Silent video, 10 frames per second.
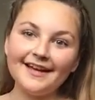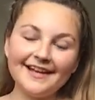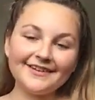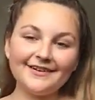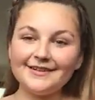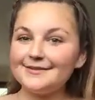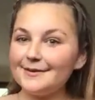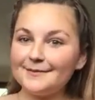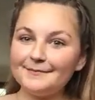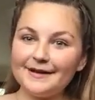Hey guys,
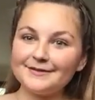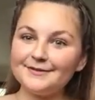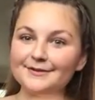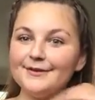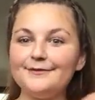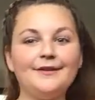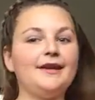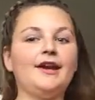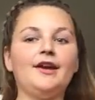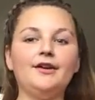welcome back to a new
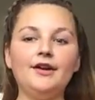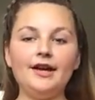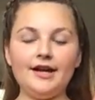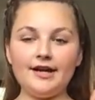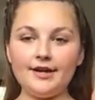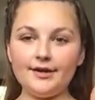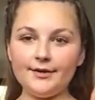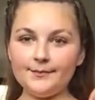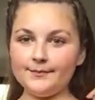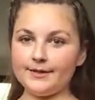video.
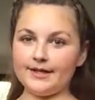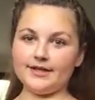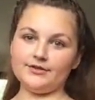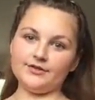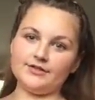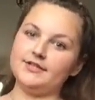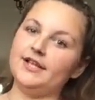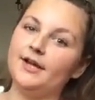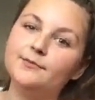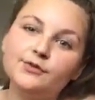And as you can
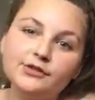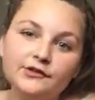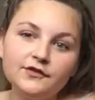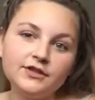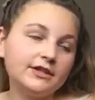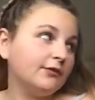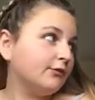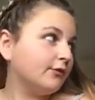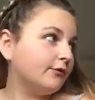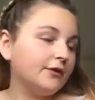see, I'm doing something
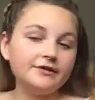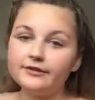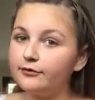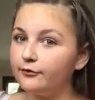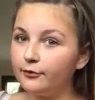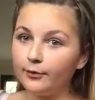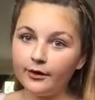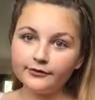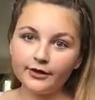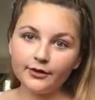very different from
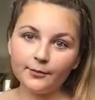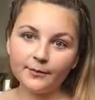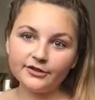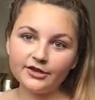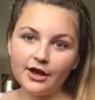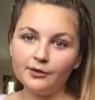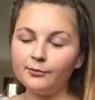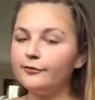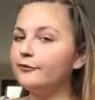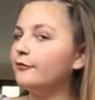what I've done on my channel
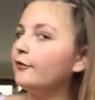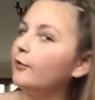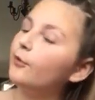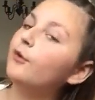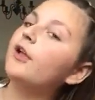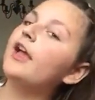before.